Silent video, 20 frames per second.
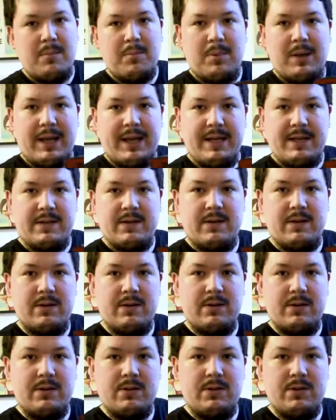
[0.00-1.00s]
plate
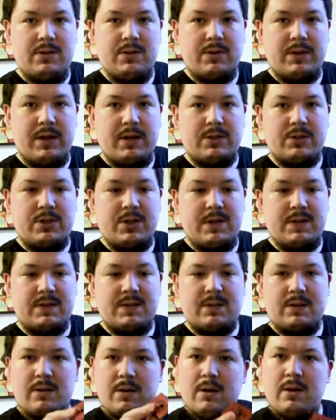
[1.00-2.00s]
you can
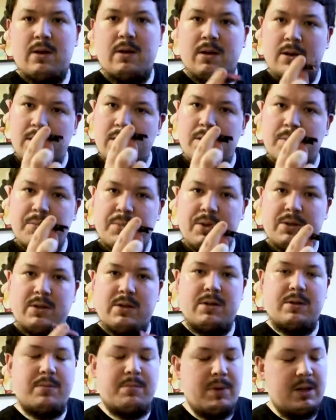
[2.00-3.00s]
just put
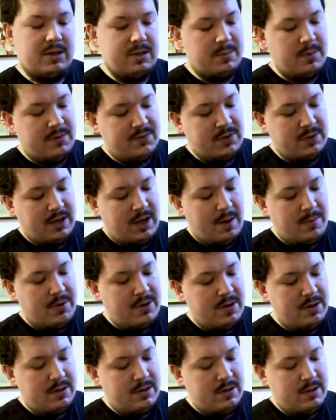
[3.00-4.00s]
on the bottom of your
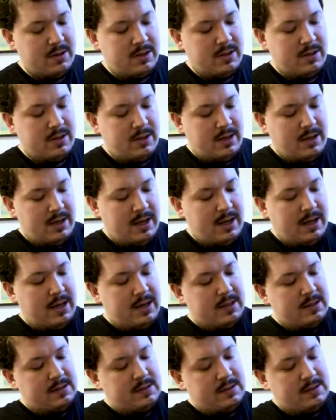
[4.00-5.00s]
camera,
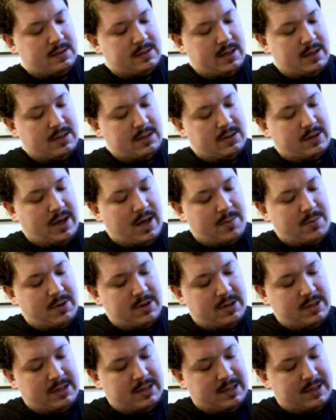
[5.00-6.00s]
and then your
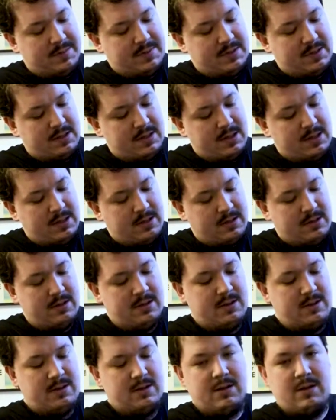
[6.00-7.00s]
camera clips in here
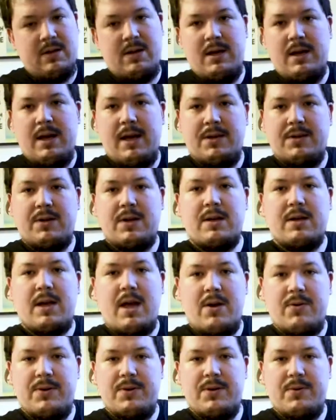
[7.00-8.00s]
and you can
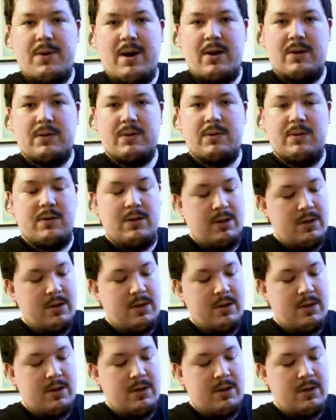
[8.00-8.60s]
carry it around.